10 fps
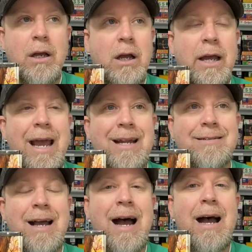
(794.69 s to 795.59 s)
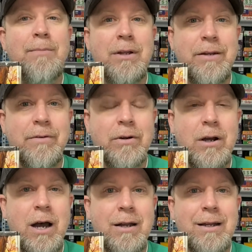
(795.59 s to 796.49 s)
and as high, believe it or
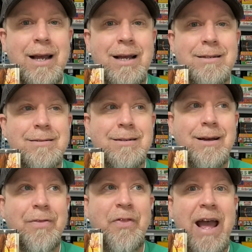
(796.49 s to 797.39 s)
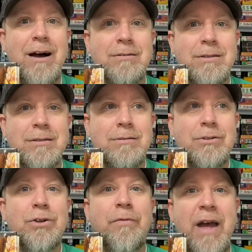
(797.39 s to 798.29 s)
not, as $1,000,
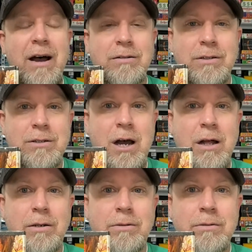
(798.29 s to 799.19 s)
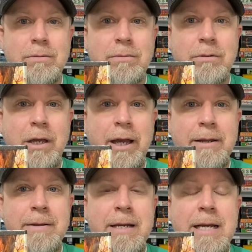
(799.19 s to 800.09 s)
$2,000.
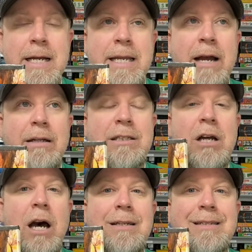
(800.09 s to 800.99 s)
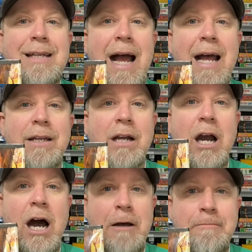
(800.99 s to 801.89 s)
Okay. Now, it's not a signed
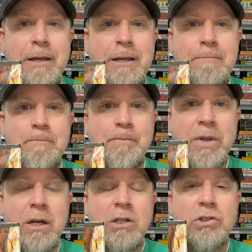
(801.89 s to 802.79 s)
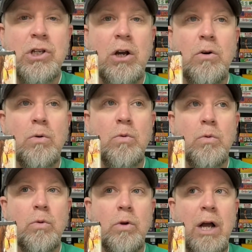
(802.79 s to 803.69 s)
copy, so
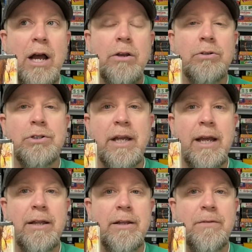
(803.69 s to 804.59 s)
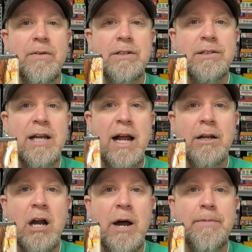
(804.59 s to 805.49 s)
I understand that if it's a signed
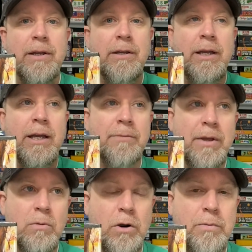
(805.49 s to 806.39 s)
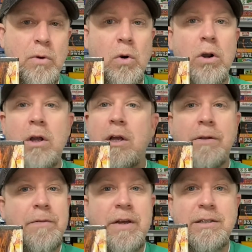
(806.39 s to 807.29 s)
copy, it can be worth more.
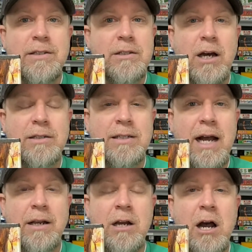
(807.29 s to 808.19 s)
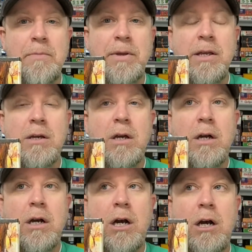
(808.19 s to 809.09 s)
This is not a signed copy,
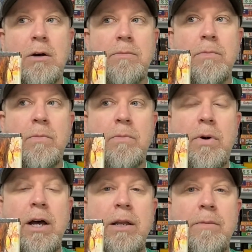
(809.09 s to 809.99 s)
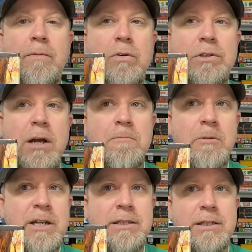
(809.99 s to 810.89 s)
but for some
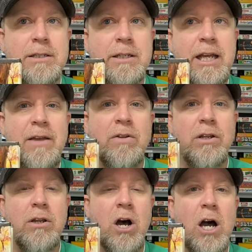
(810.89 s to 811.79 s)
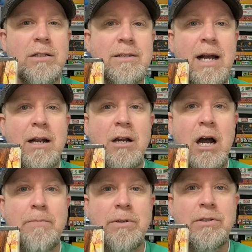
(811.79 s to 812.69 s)
reason, even non-signed
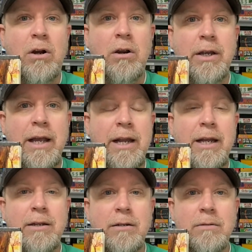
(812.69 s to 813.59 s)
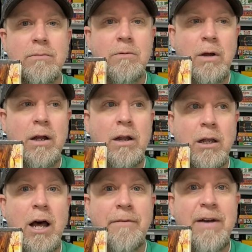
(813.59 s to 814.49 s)
copies are getting a
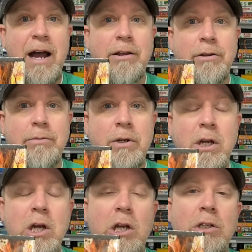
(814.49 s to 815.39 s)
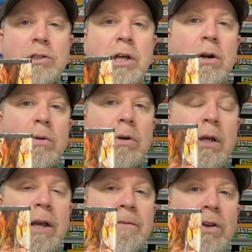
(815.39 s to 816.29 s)
lot of value. So
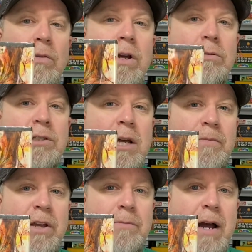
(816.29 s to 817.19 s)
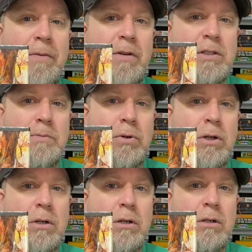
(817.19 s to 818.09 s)
if you know something about this
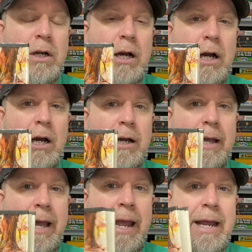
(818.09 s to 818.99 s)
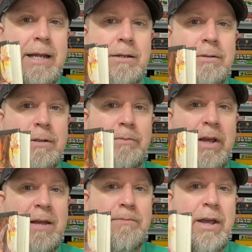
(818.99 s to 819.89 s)
book and
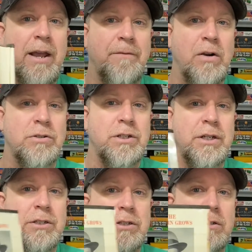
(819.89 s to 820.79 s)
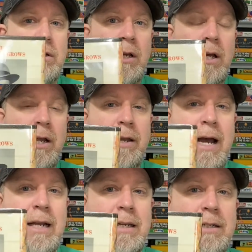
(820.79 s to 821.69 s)
it being a first edition,
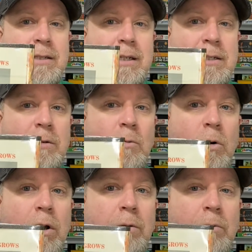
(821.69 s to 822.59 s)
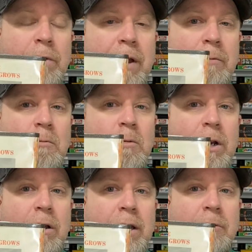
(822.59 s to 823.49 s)
1961, with a
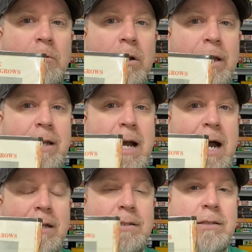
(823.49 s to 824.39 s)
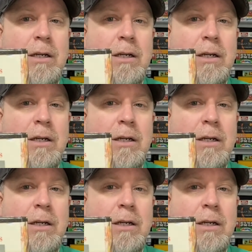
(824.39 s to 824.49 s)
really, really nice